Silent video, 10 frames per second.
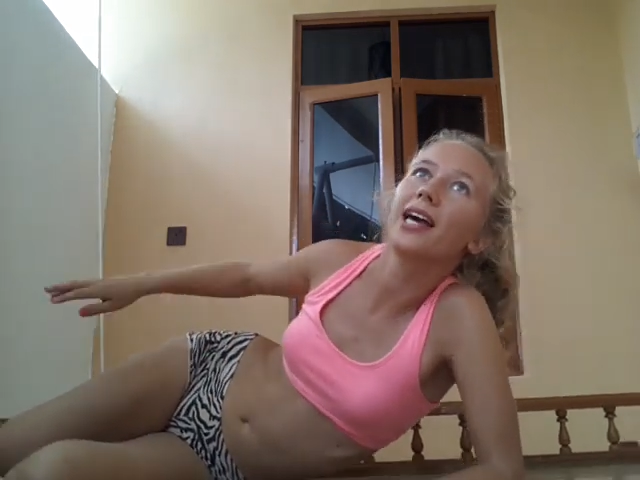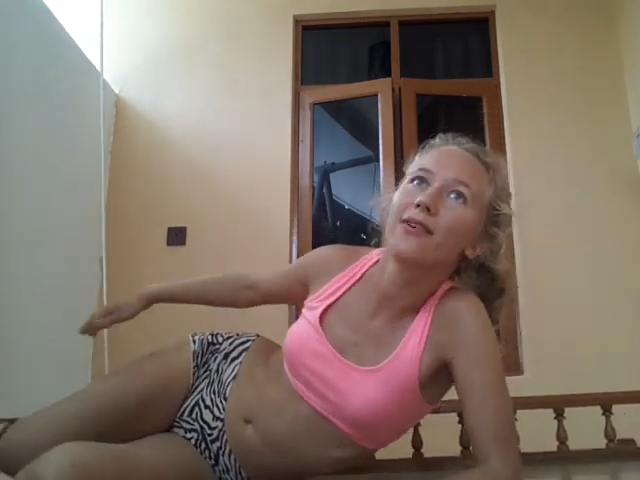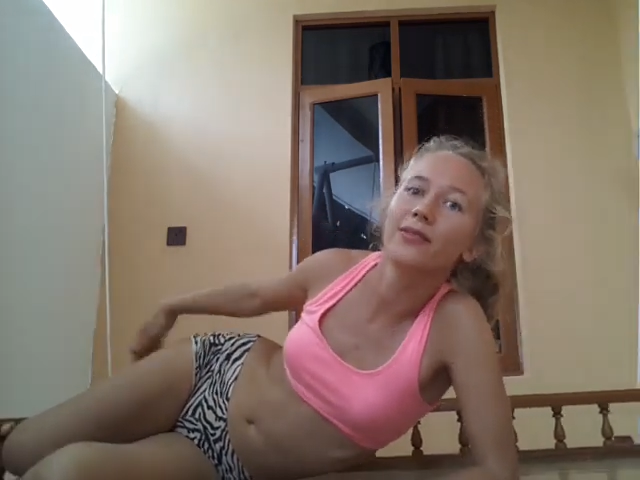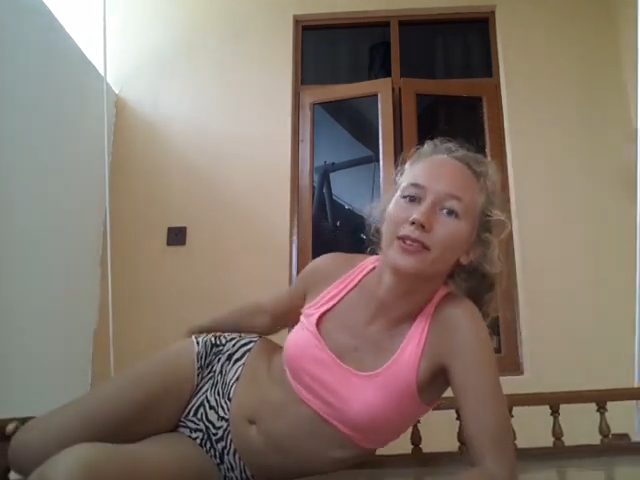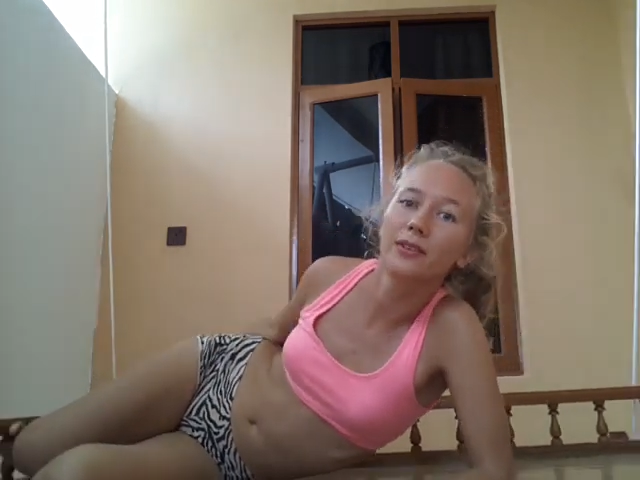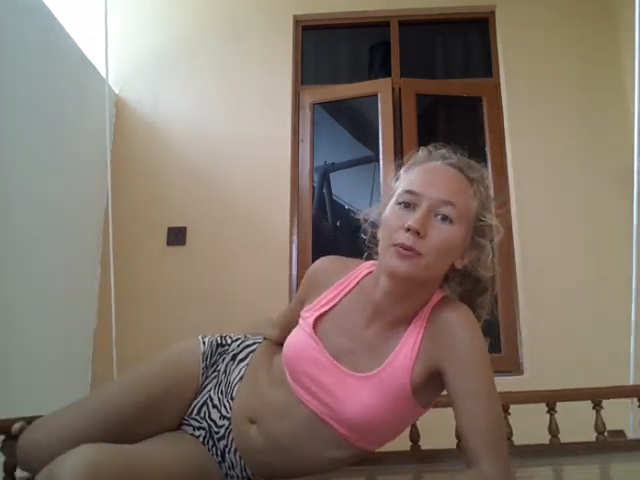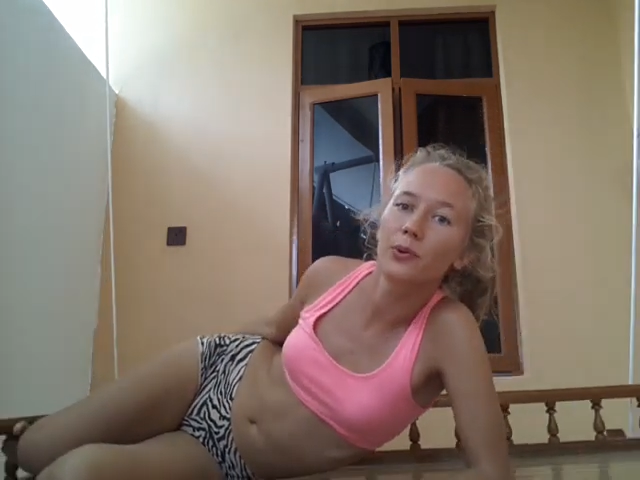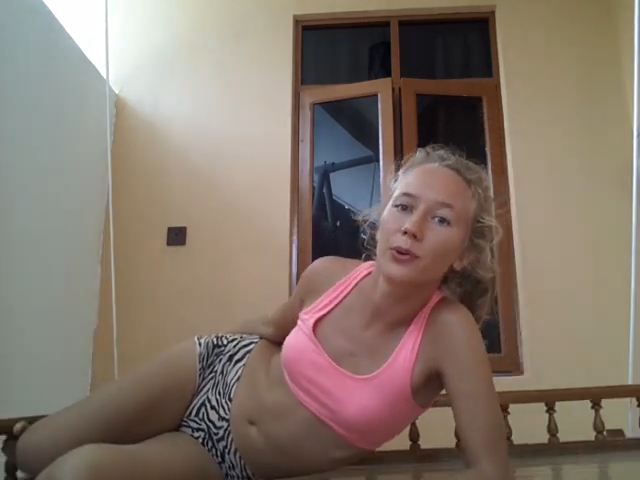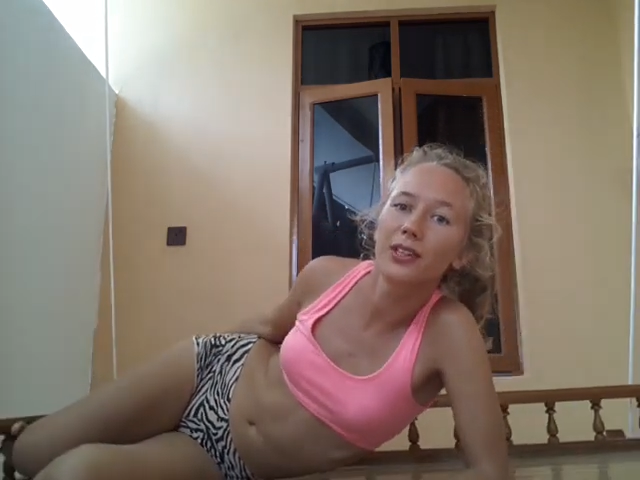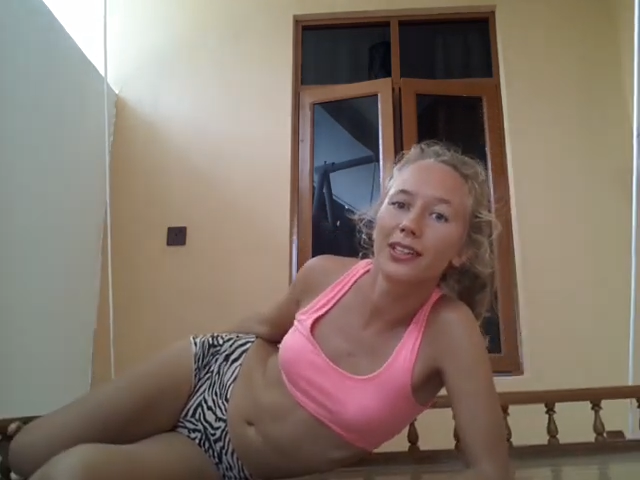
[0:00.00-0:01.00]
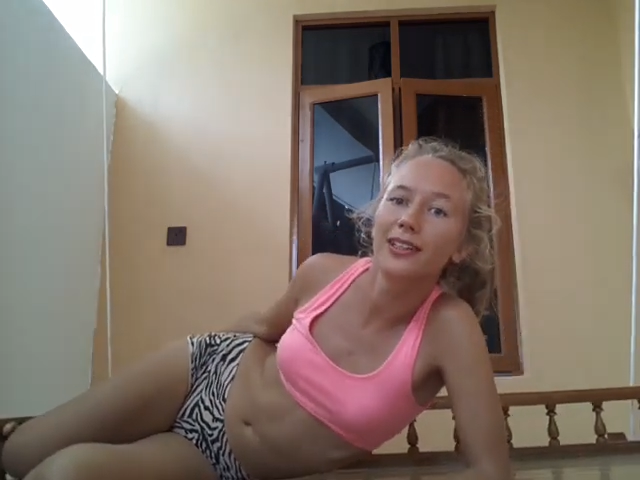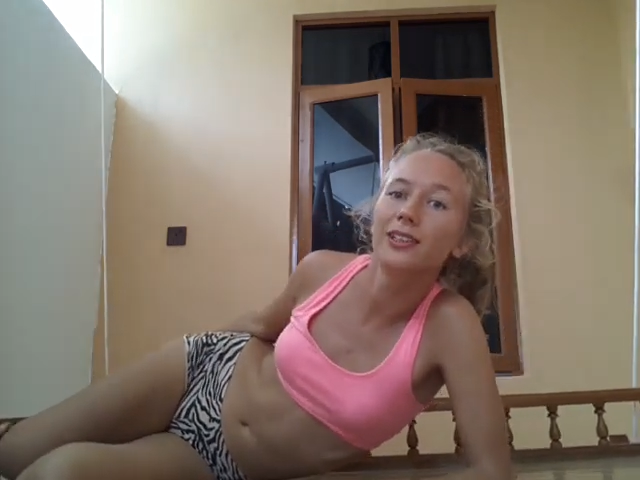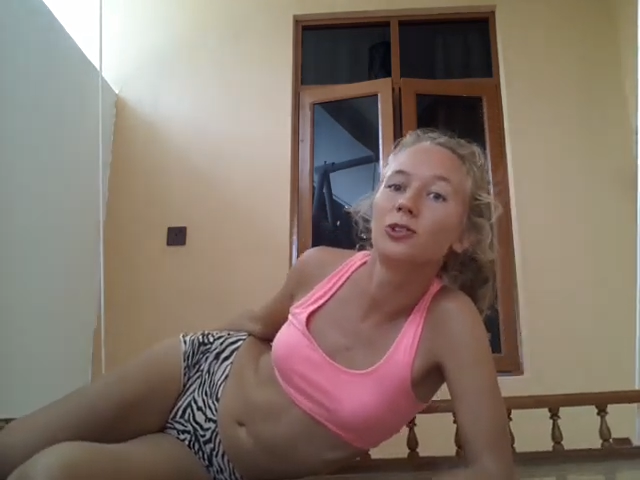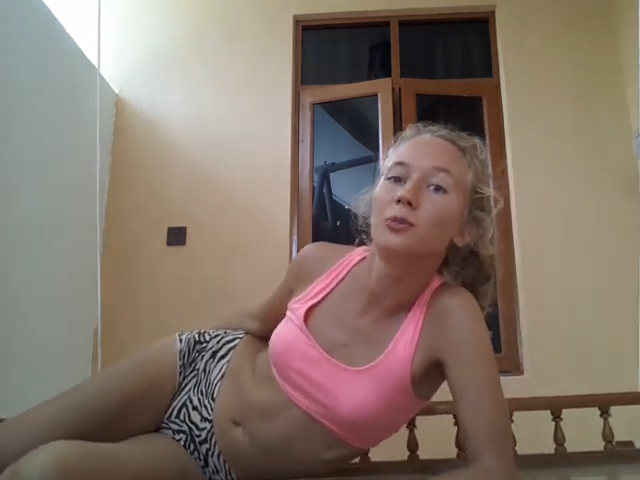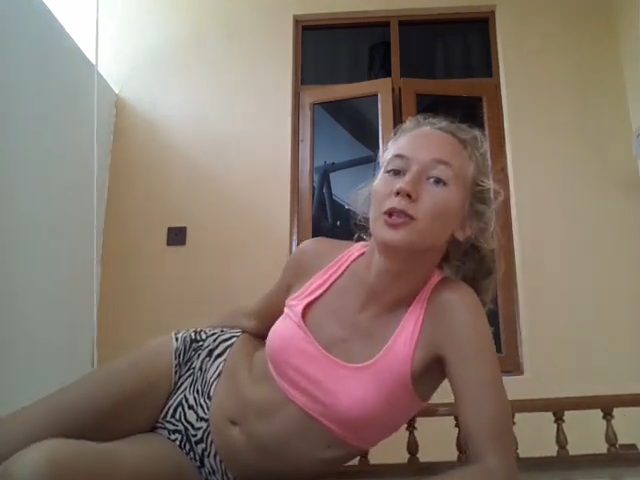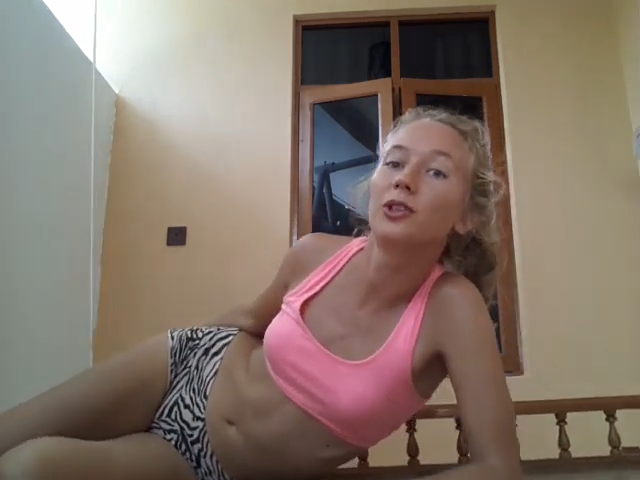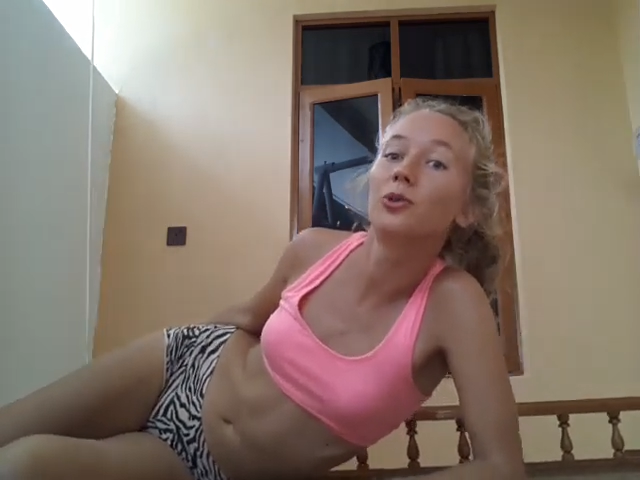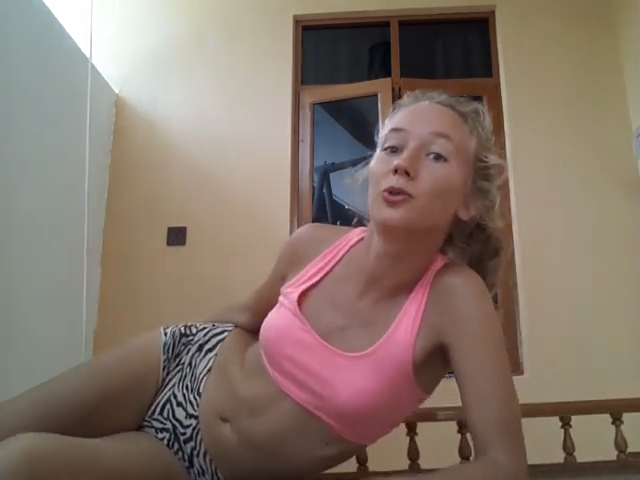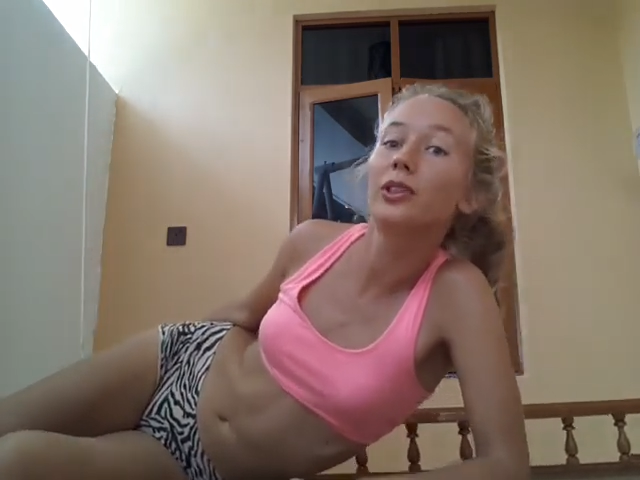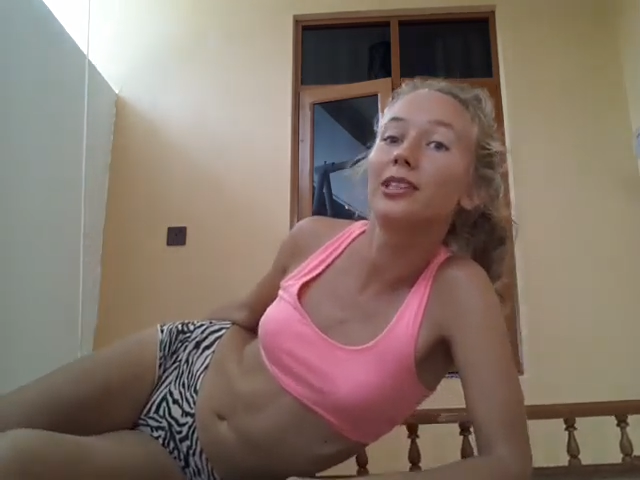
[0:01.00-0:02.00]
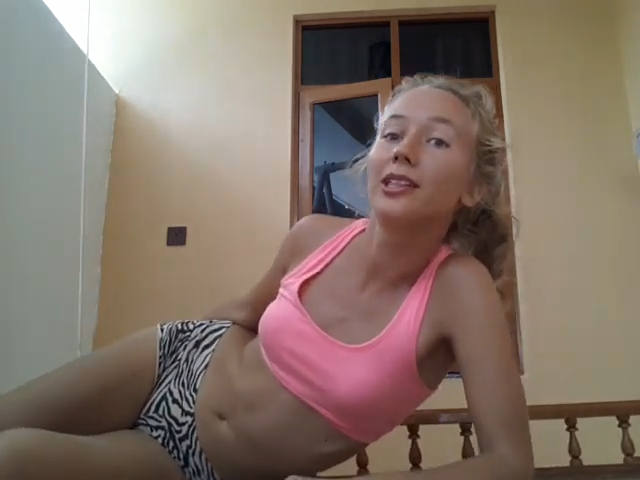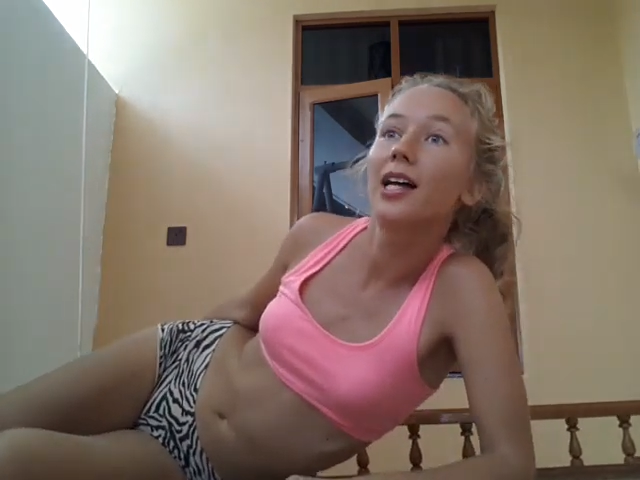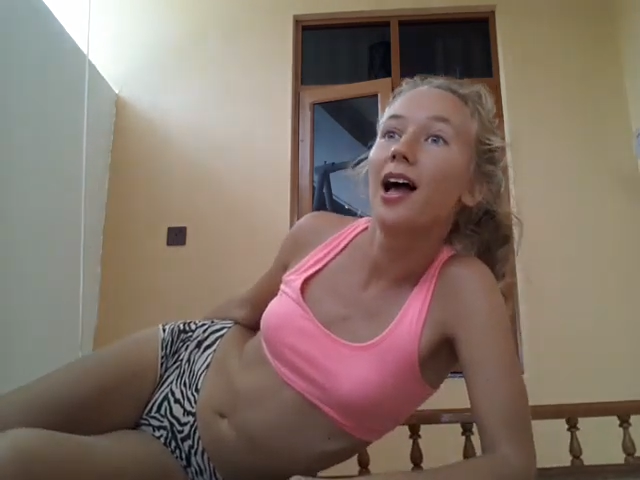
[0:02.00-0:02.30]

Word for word: came and brought their two-minute noodles?